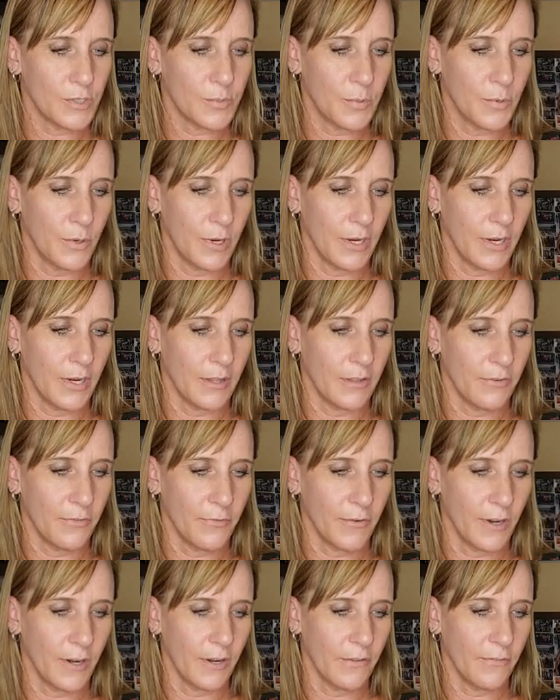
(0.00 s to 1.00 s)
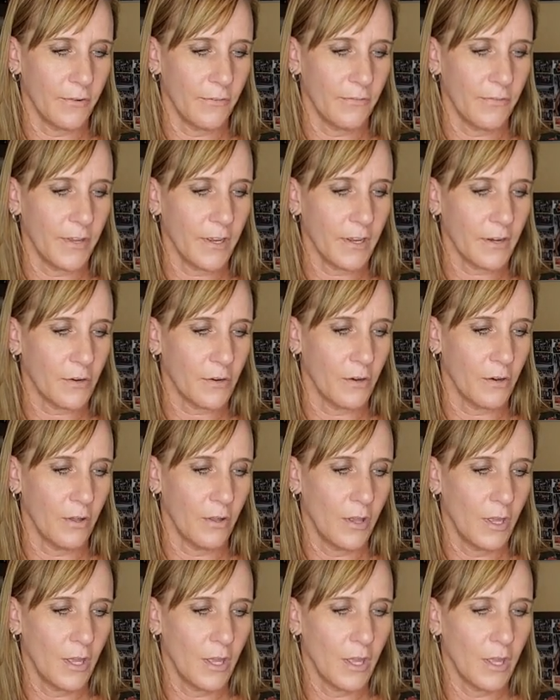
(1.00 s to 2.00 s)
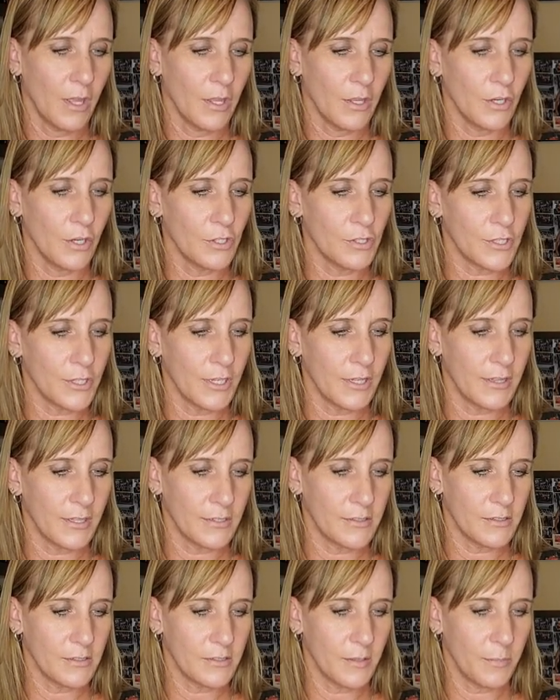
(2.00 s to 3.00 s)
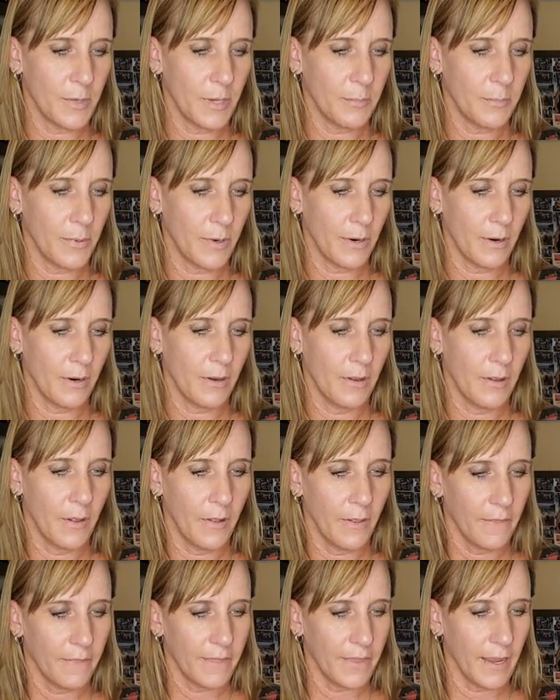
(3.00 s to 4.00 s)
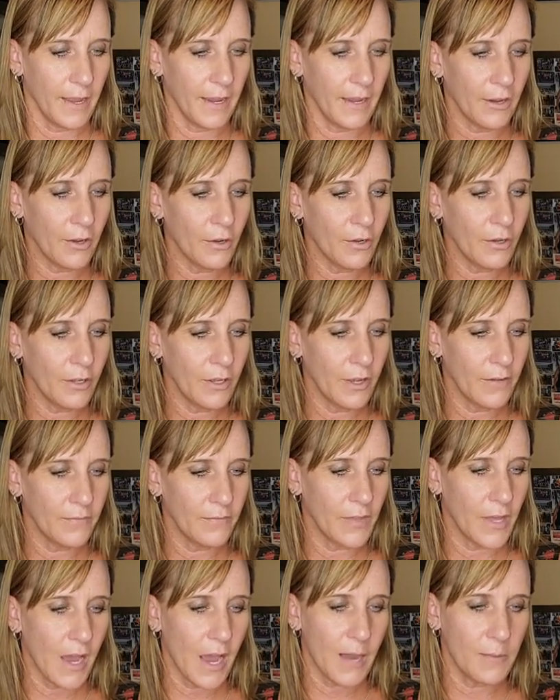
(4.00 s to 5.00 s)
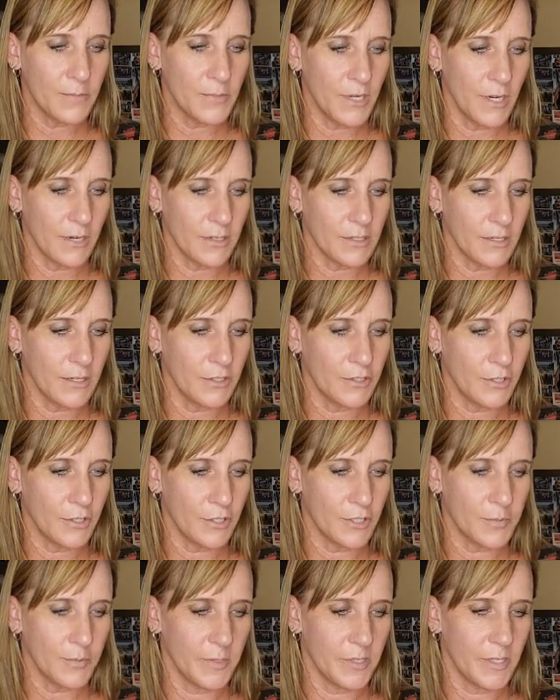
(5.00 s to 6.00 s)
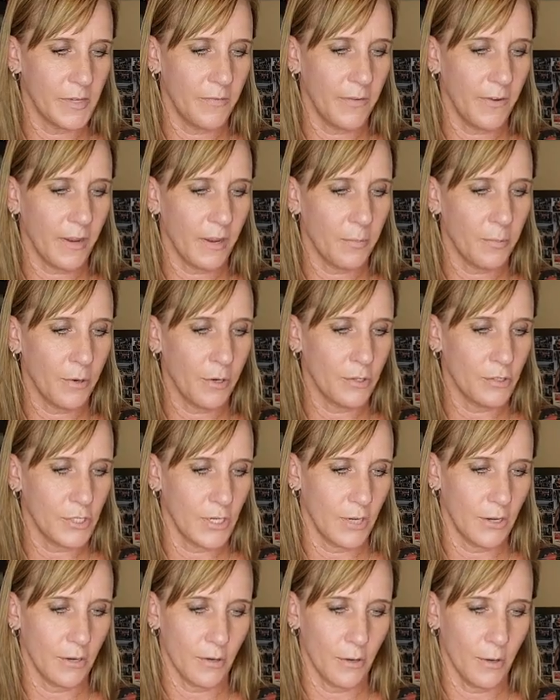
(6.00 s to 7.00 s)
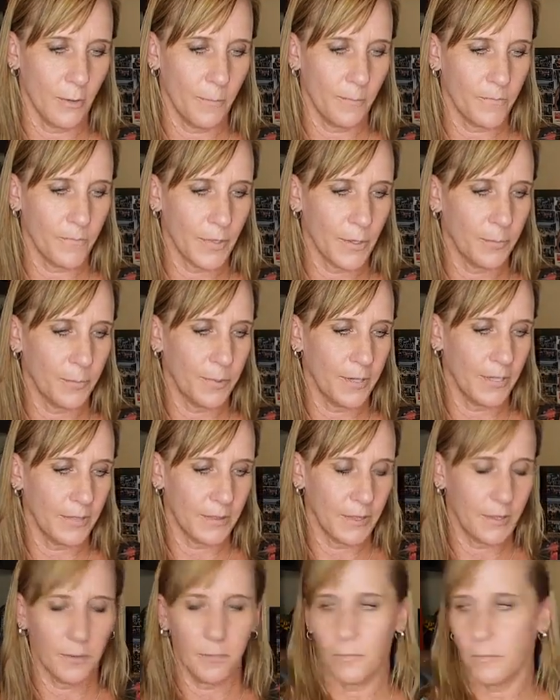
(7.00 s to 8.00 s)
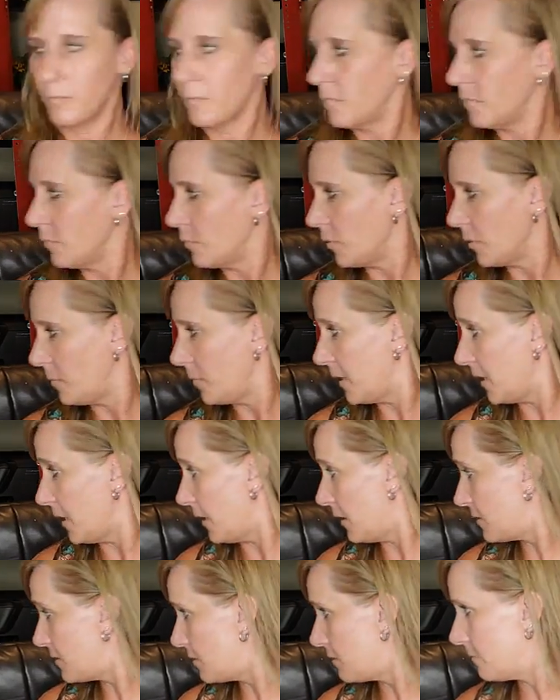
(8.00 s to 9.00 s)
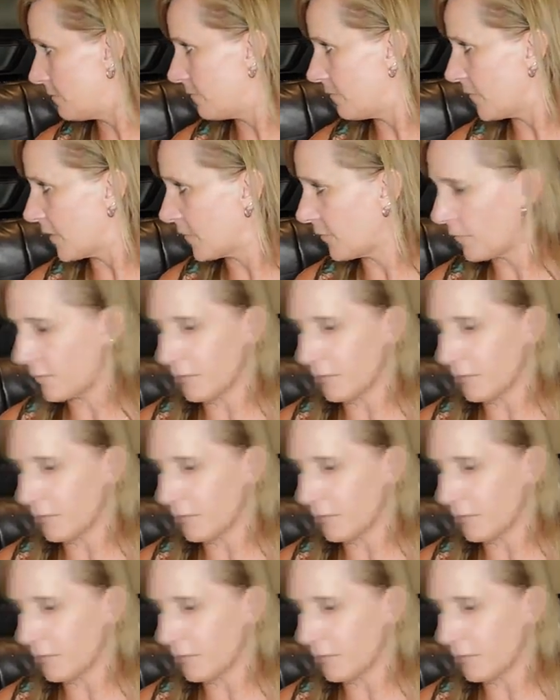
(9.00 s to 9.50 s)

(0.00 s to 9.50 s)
point of the front of your vehicle. Usually this is the bumper. The angle of the object is your specific approach angle. Repeat for the